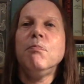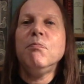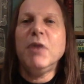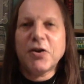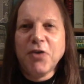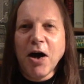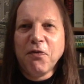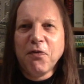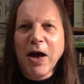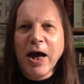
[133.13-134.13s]

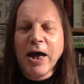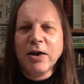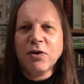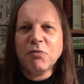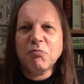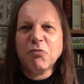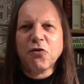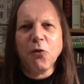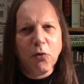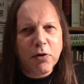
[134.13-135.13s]
Macduff, and
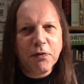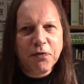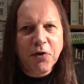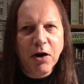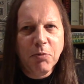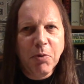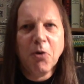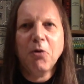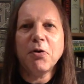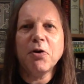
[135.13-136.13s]
sort of
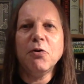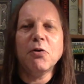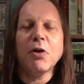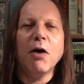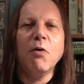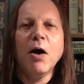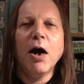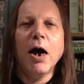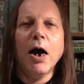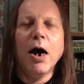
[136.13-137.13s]
Tobermory, although
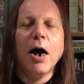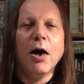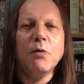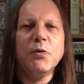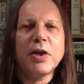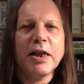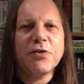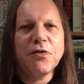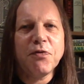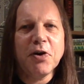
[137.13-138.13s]
I would
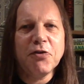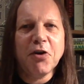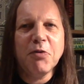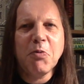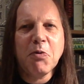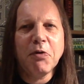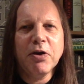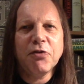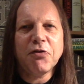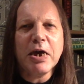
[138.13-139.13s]
classify
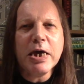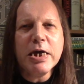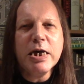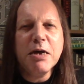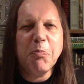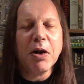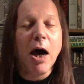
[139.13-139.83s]
Tobermory as E+.